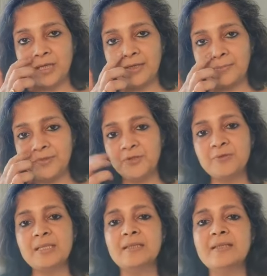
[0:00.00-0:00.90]
I'm
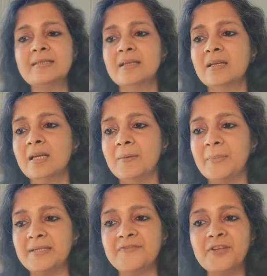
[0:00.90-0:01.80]
using this
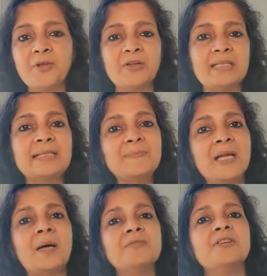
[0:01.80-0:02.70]
metaphor because it
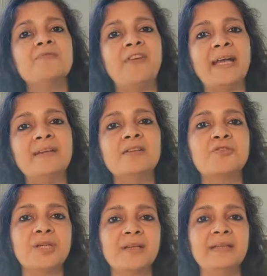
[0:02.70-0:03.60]
becomes the final
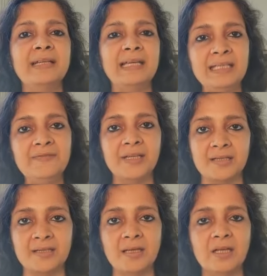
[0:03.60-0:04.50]
triggering
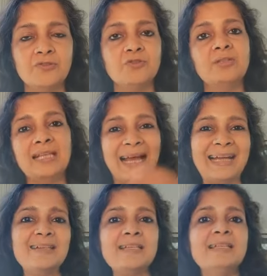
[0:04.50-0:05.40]
event. So
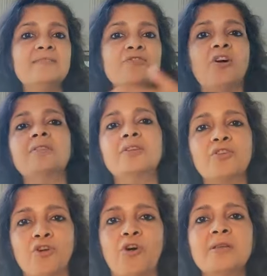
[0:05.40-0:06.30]
that is not
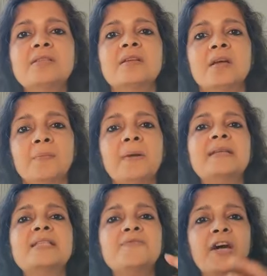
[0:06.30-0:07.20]
the cause,
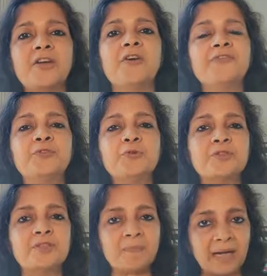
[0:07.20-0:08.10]
but it's one of
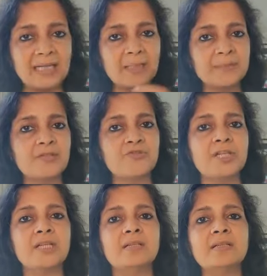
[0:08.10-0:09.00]
those multiple
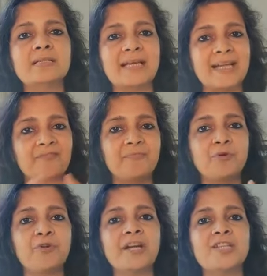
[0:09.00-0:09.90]
triggers that have
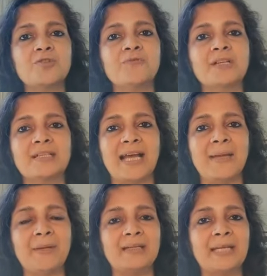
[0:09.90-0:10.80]
progressed over
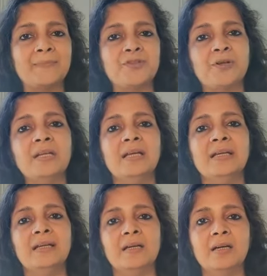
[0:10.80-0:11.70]
time and kept on
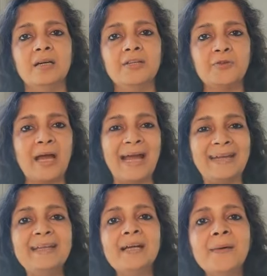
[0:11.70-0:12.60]

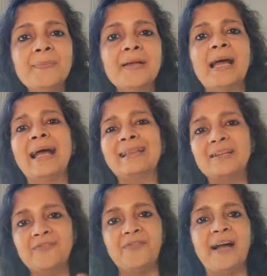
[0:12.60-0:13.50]
adding up. And
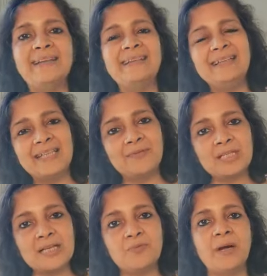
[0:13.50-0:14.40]
then finally there
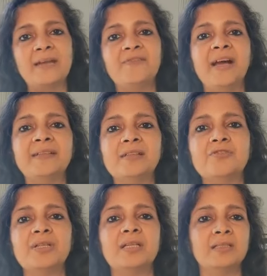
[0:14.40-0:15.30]
was that one final
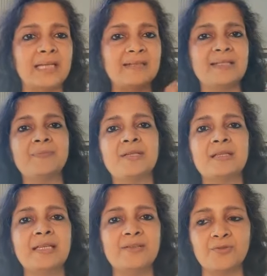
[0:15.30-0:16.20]
trigger that tipped
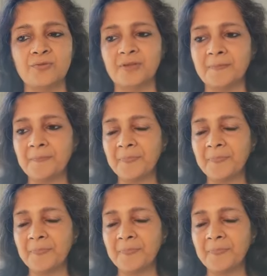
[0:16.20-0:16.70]
things over.